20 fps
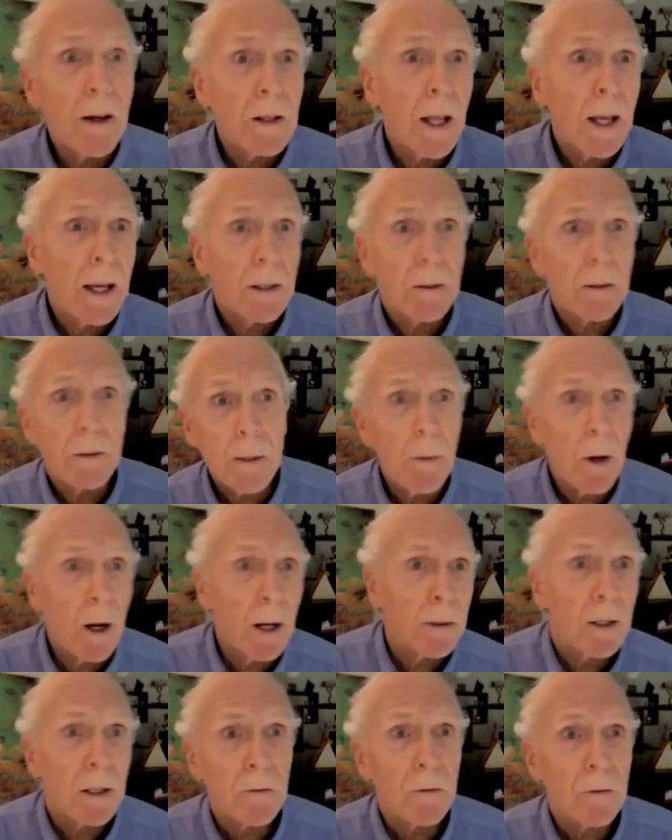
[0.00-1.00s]
We got light.
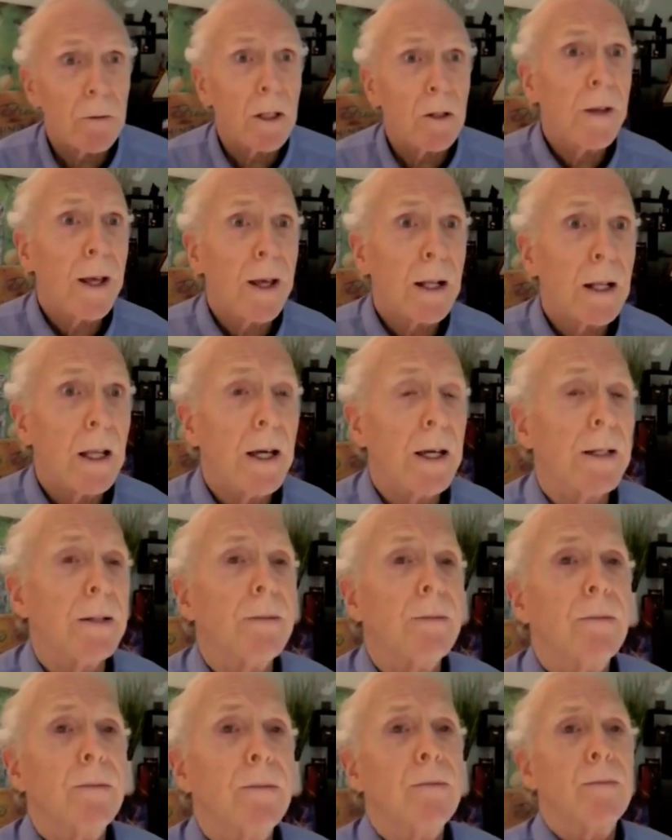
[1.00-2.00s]
Come on, let's use that
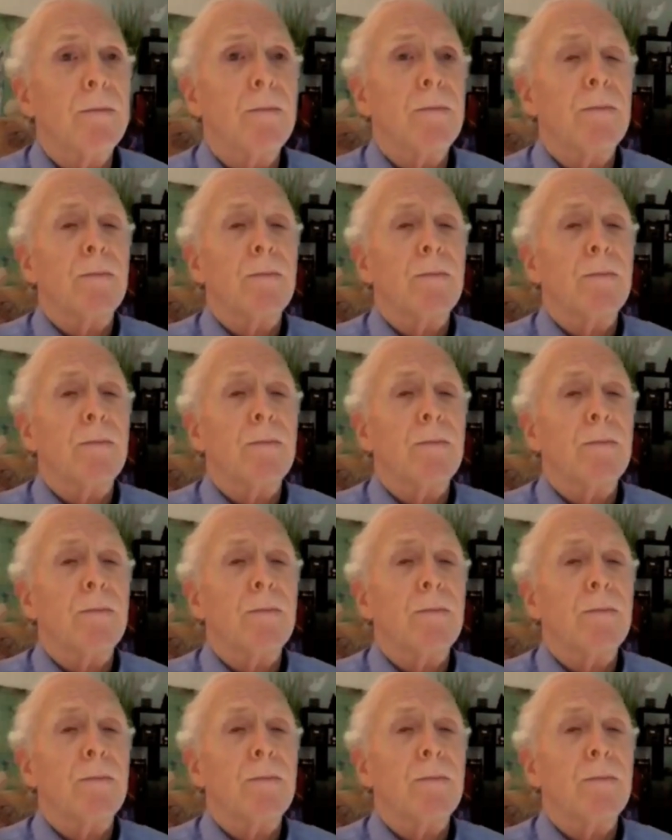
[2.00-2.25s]
light.